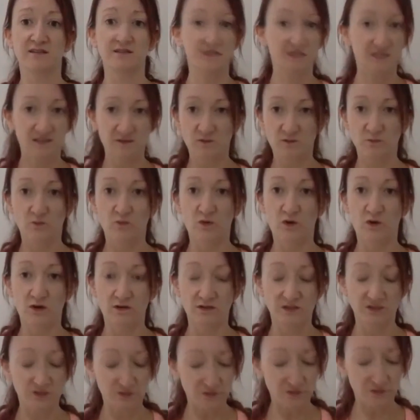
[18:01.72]
It's
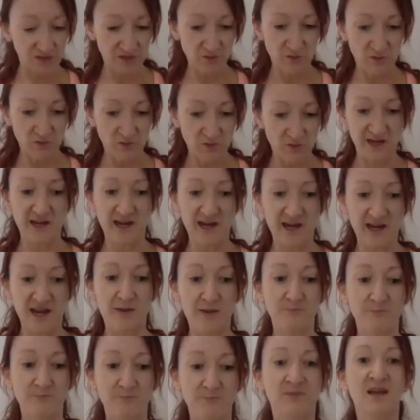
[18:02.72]
just the way I
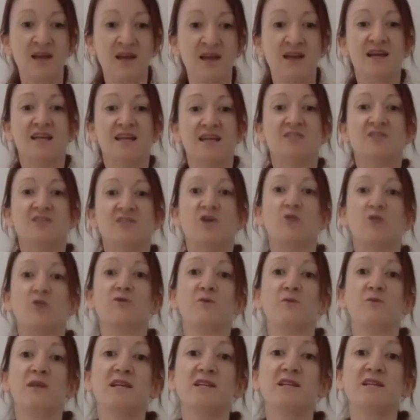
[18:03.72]
am. So
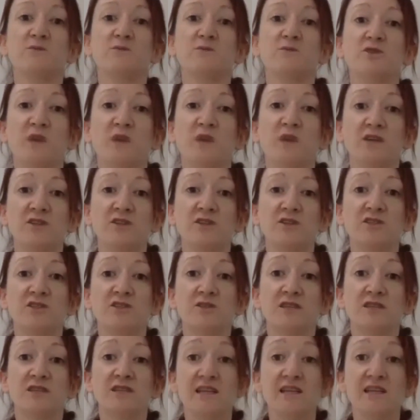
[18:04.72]
for me, it's much better to do
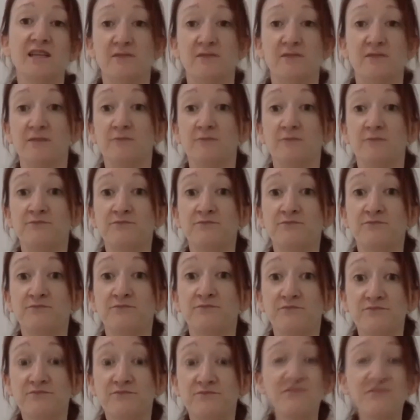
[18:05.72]
it in the evening.
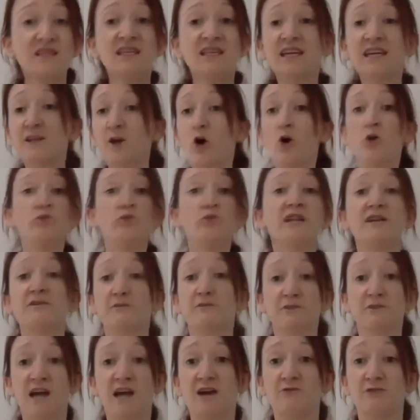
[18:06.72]
And only
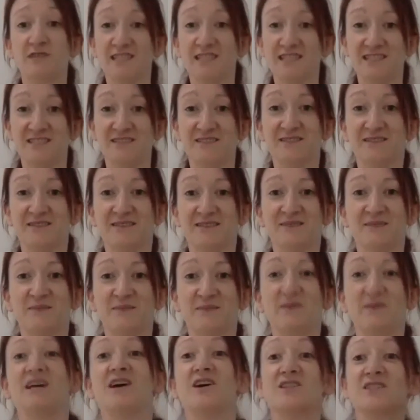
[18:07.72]
for that reason,
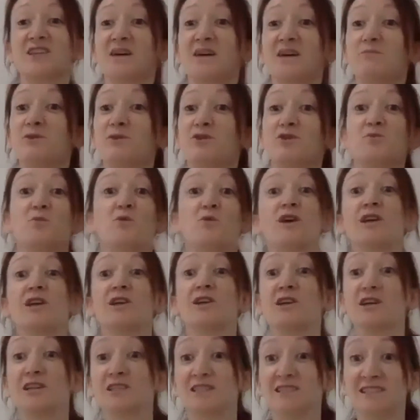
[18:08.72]
because I'm much more
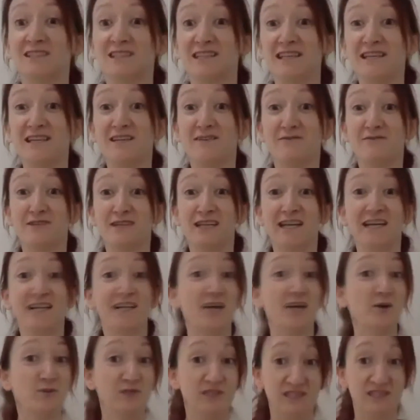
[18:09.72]
alert in the evening and
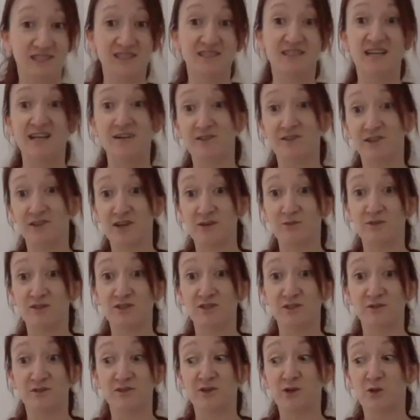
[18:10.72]
I will sit down and I will
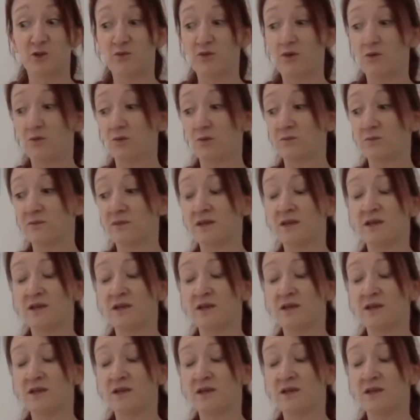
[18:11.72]
do it, no problem.